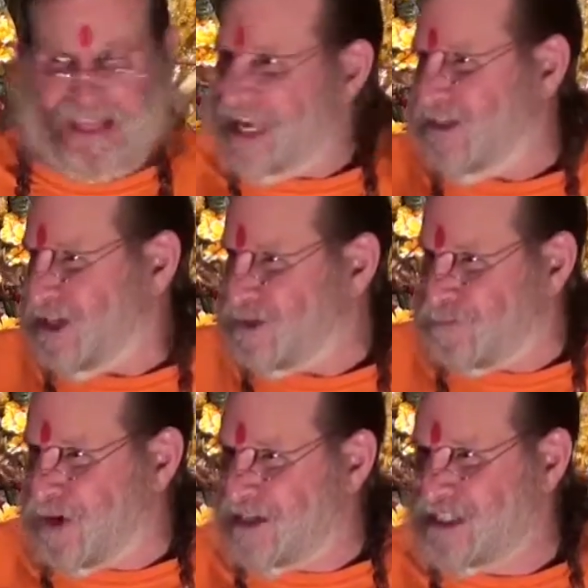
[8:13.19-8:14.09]
in this
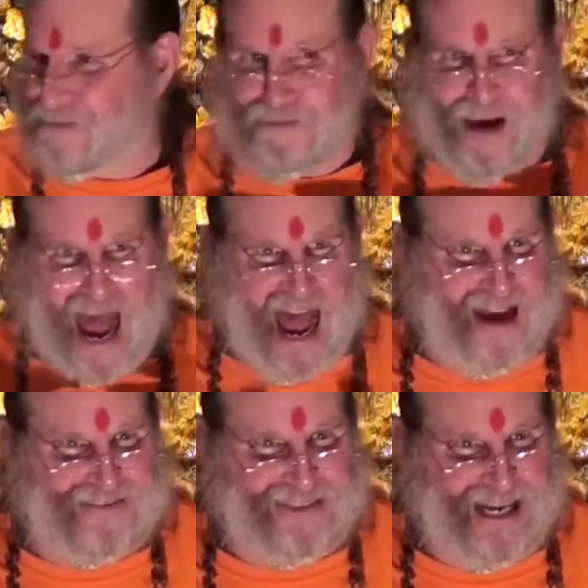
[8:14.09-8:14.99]
present
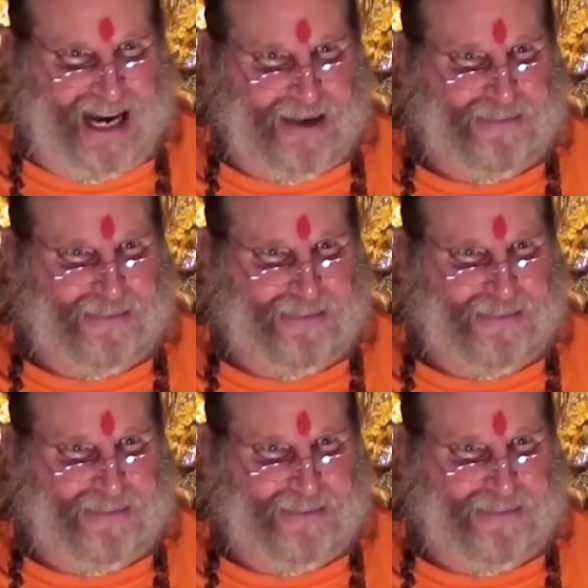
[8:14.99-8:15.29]
bhavana,